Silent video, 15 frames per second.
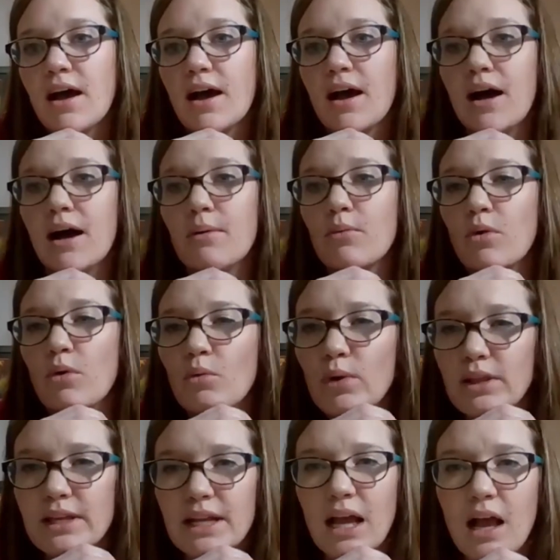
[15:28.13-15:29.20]

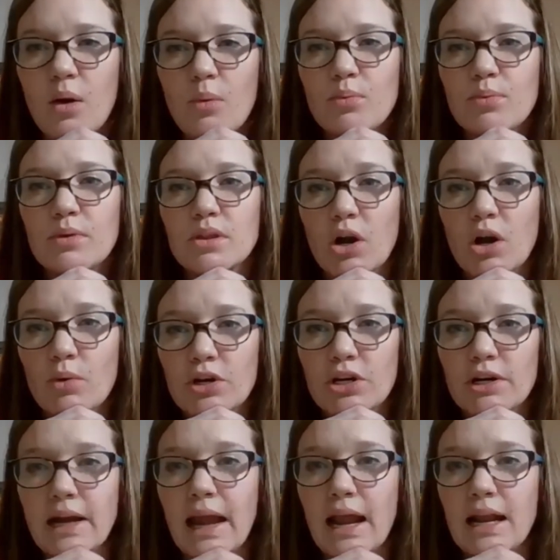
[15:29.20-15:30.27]
Will it help lower
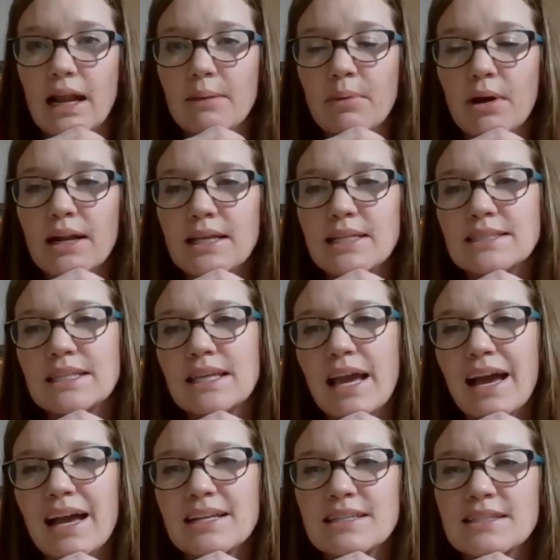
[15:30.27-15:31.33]
your antibodies?
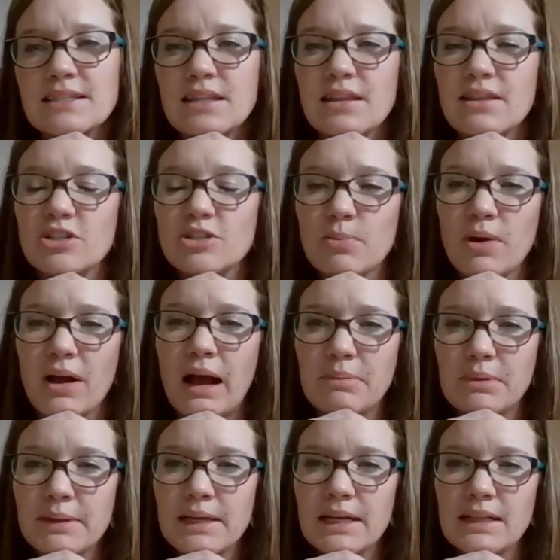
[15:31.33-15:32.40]
Yes, there's
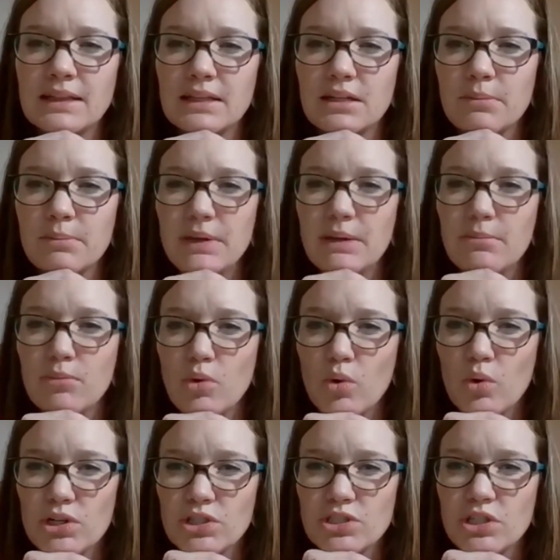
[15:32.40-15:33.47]
probably a little bit
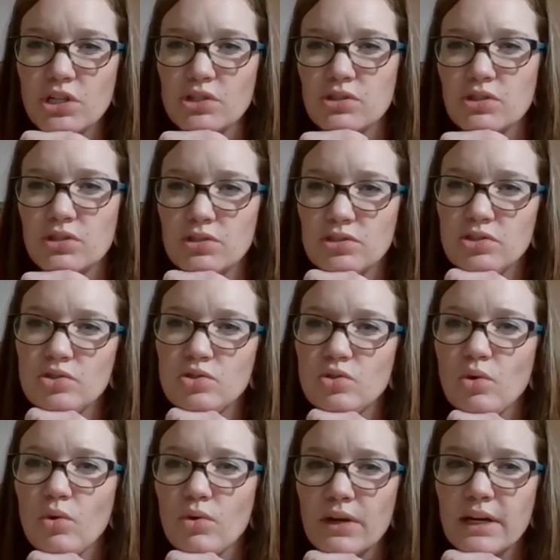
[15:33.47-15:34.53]
more to your
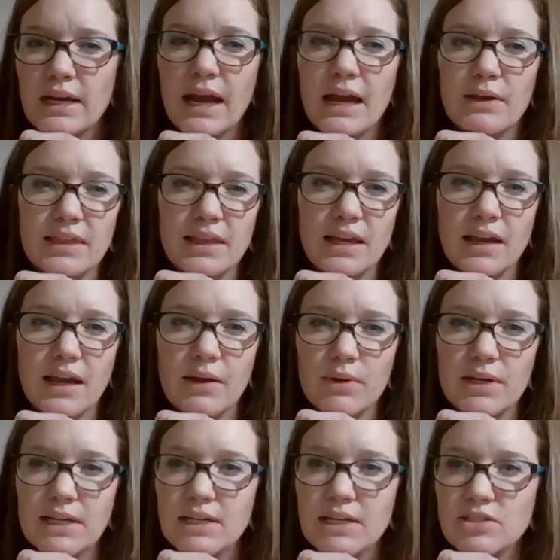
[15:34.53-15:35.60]
story, I think I
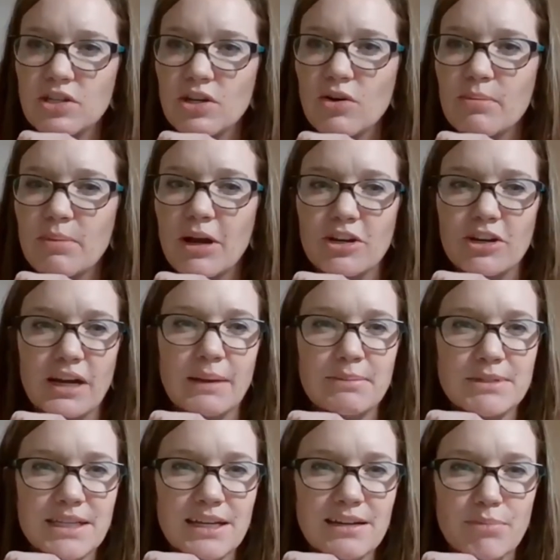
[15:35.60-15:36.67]
would need to know about your
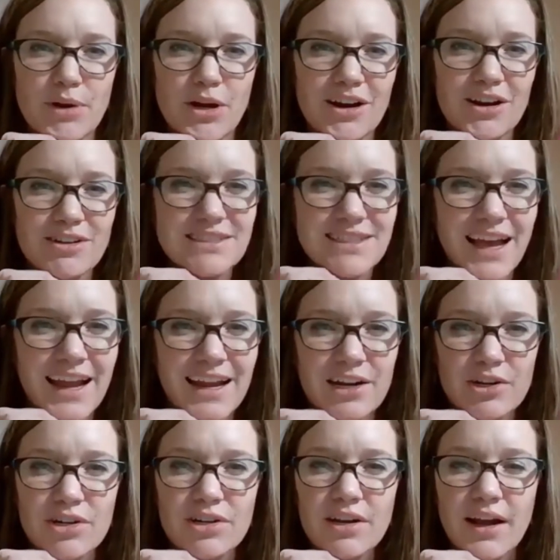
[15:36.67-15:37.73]
Epstein-Barr
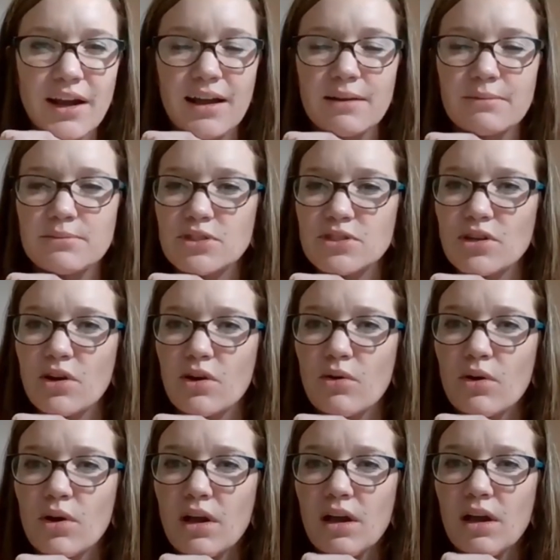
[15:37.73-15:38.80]
titer. So